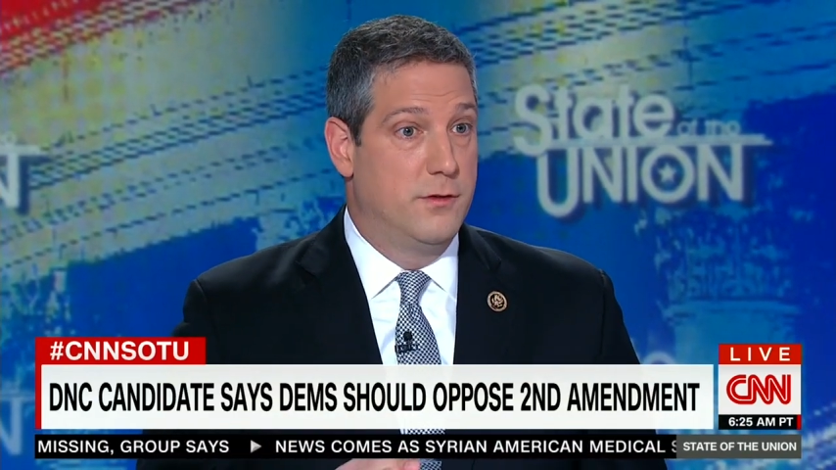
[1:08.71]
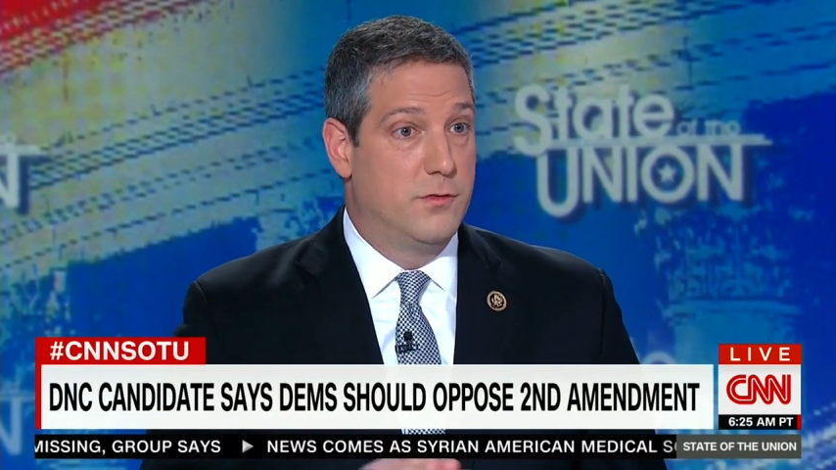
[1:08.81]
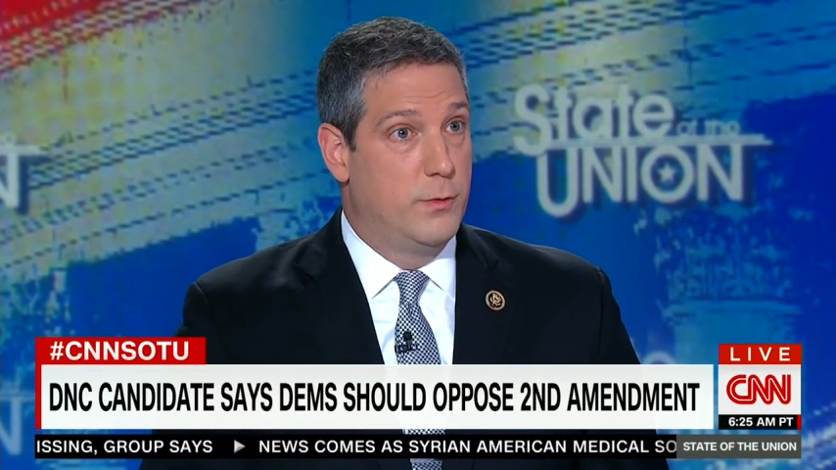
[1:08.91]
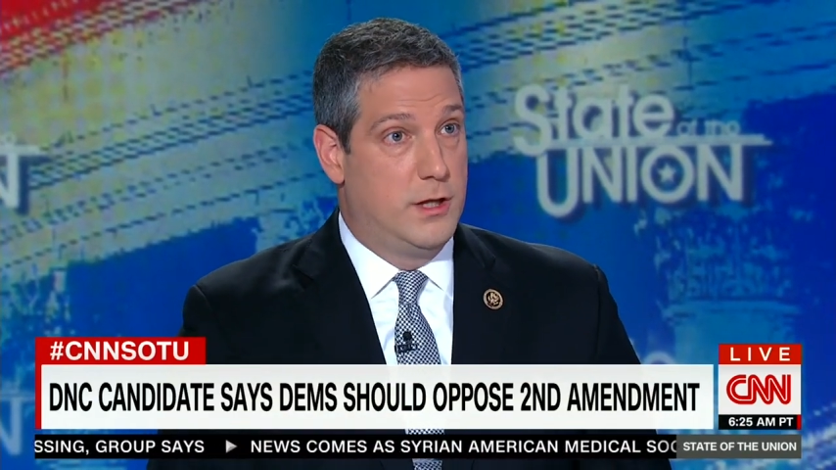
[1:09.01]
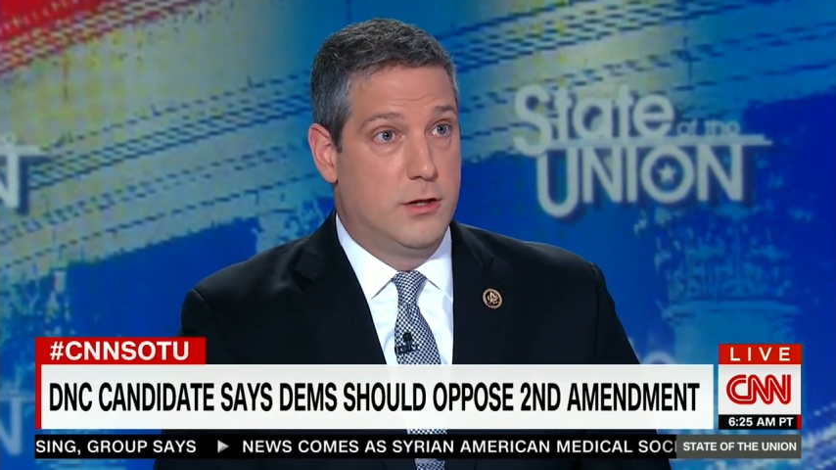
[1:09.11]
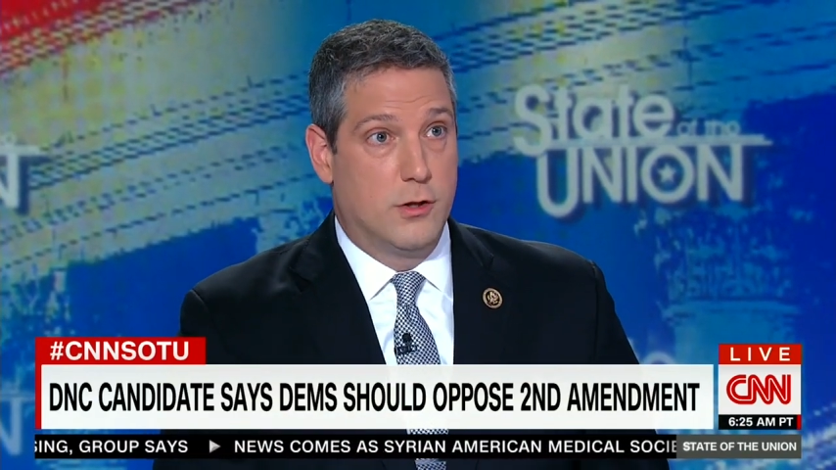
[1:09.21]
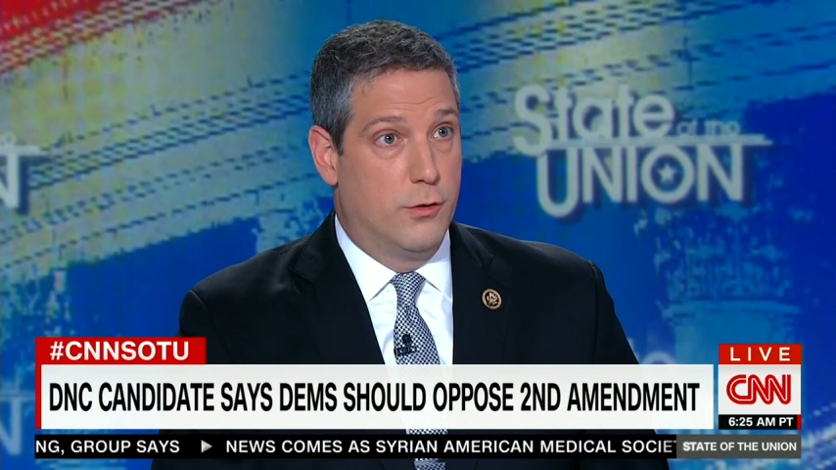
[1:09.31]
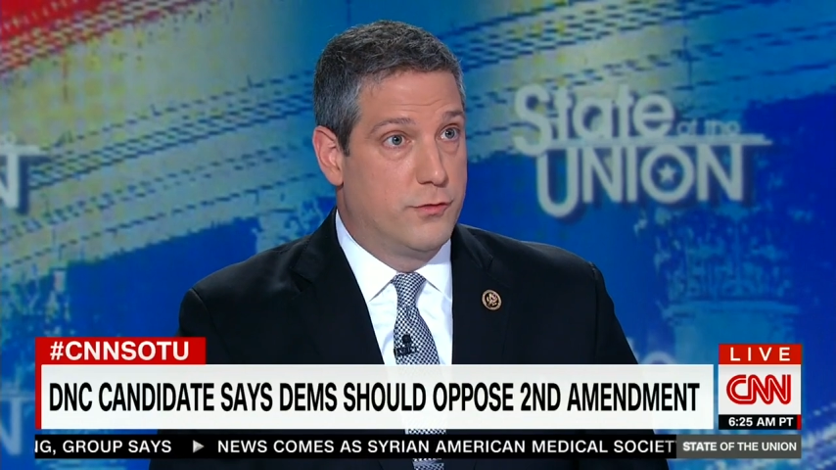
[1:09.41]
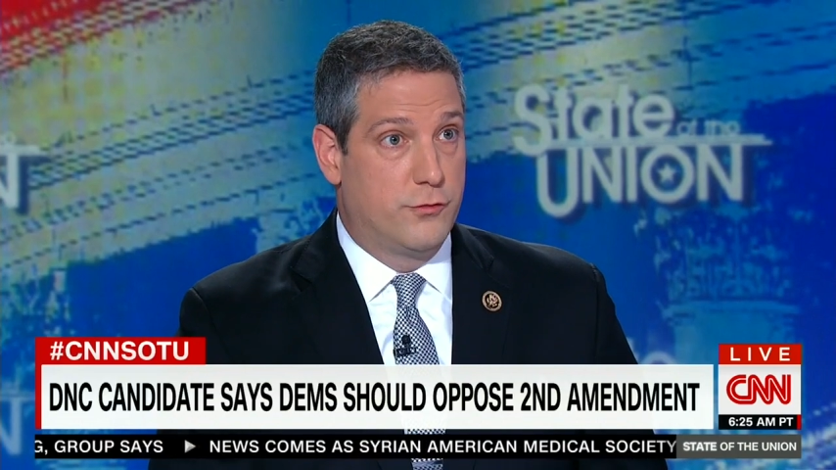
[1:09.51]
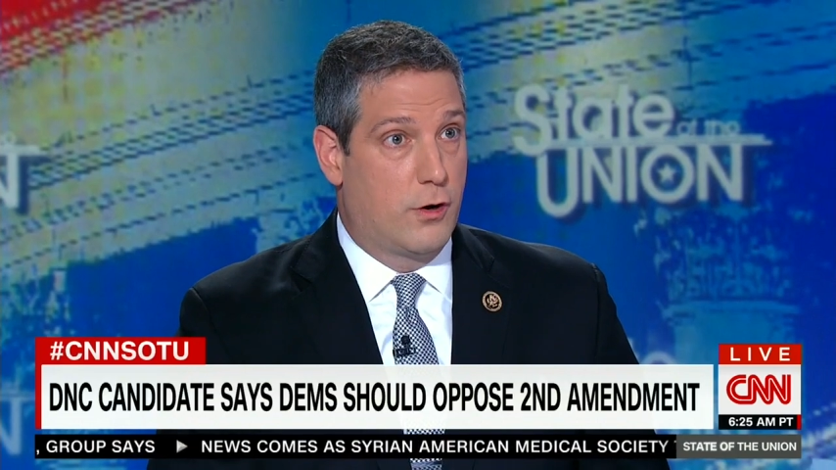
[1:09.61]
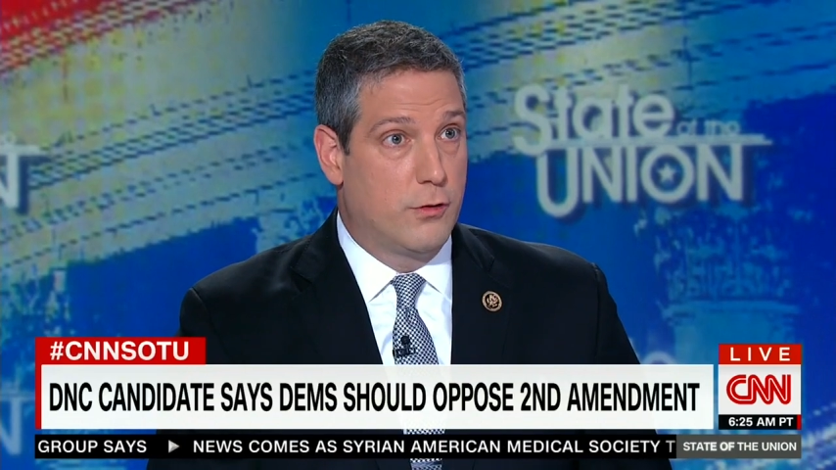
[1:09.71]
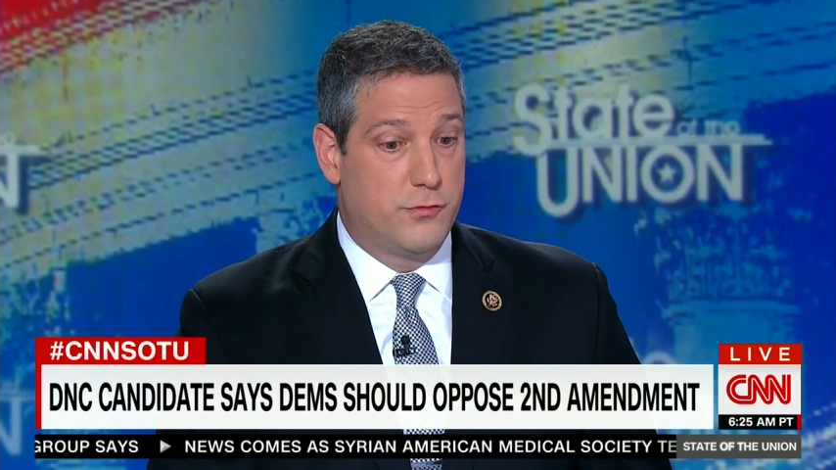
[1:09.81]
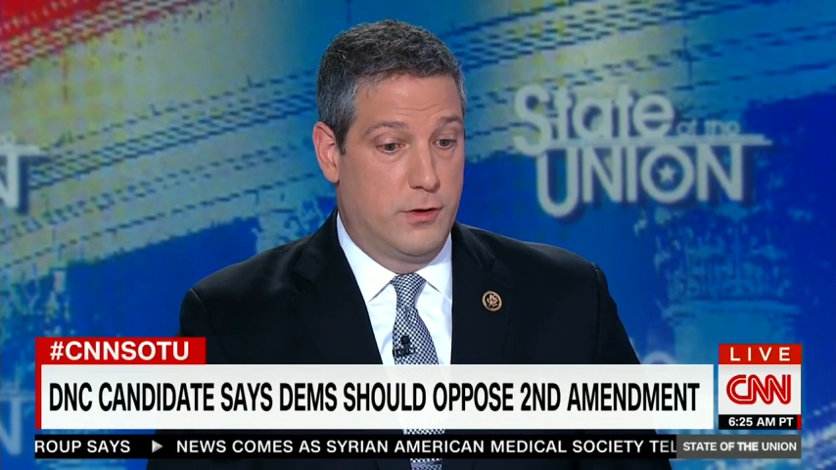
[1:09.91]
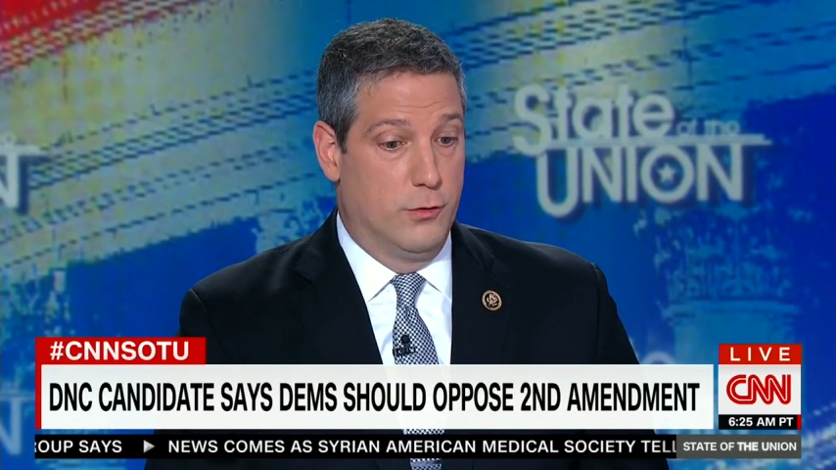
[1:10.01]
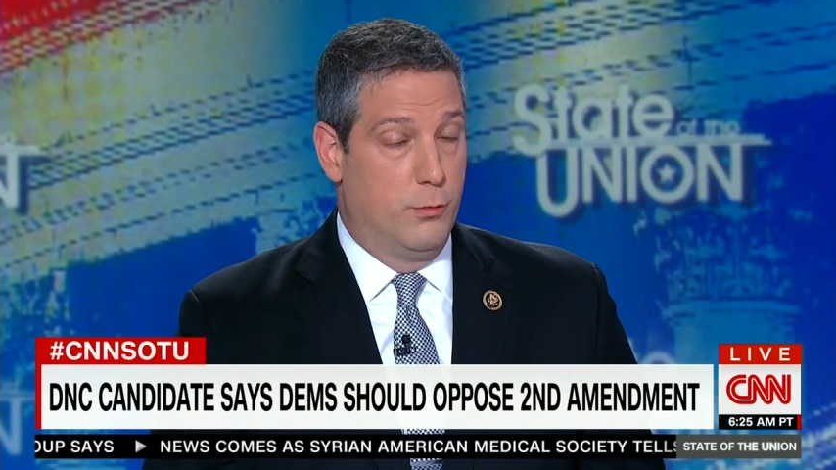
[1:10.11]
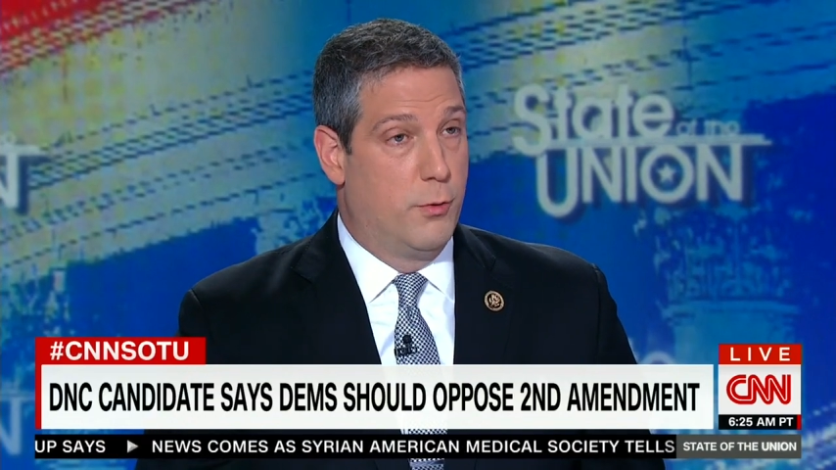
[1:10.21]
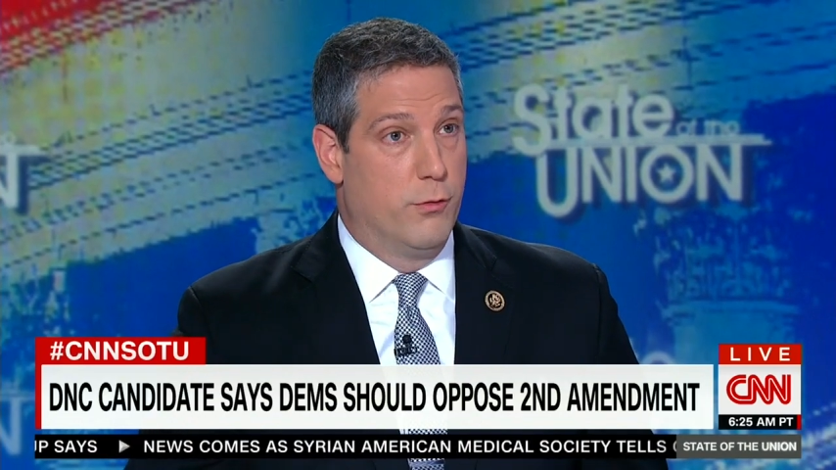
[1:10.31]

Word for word: and we need to close the Charleston loophole.